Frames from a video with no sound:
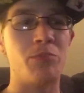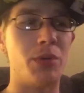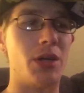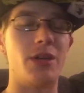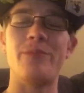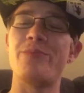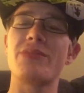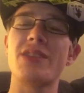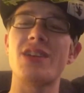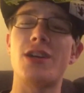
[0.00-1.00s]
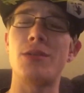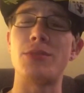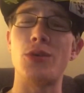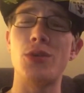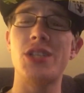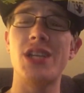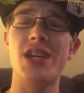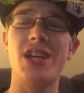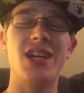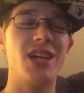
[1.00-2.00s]
but come
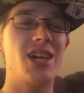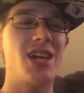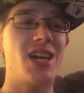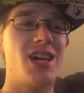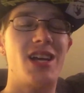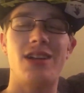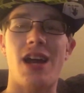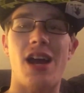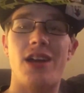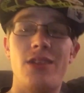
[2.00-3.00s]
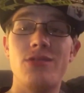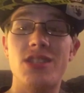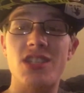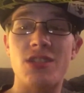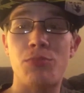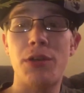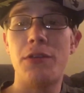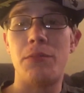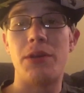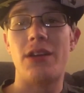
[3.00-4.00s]
Dworshack, I used the
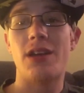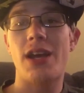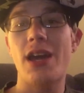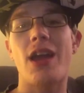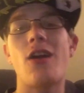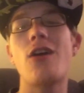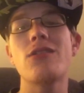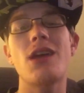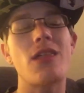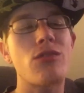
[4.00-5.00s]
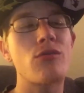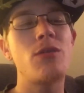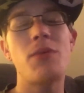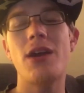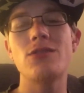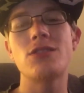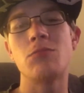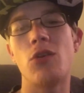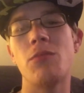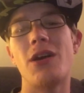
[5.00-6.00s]
spinner bait. I caught that 3 pound
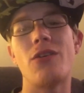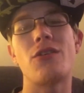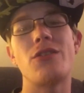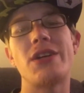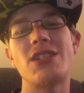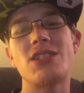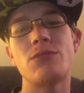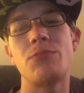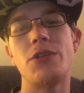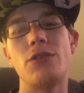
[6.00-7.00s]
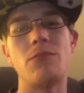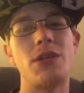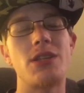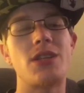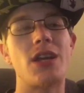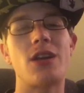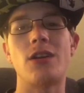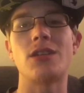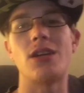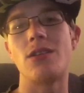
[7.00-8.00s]
smallmouth on that spinner bait that I
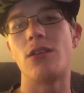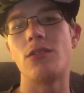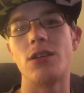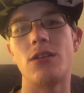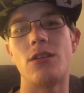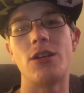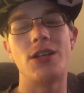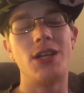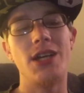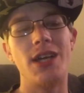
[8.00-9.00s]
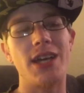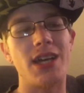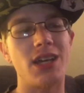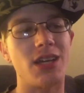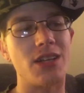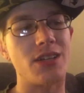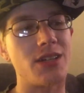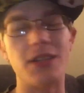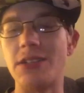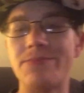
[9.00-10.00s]
caught that dolly on, and
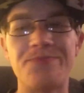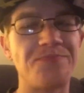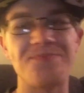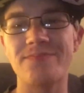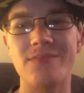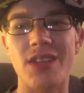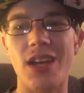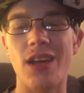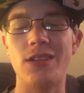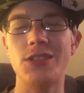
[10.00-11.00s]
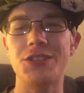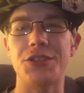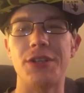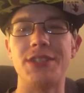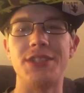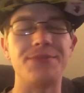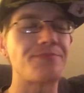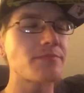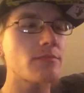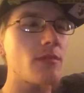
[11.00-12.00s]
yeah, it's just crazy.
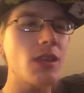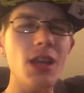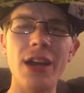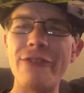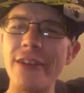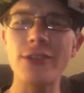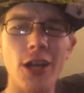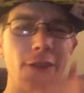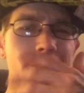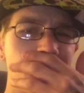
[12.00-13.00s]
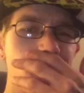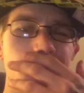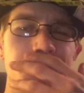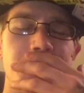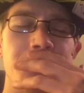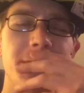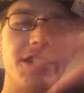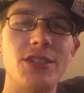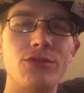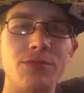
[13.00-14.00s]
I've never caught a fish on a spinner bait.
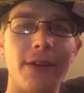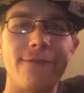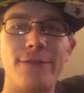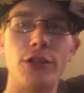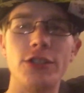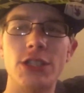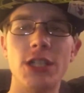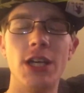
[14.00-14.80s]
This was my first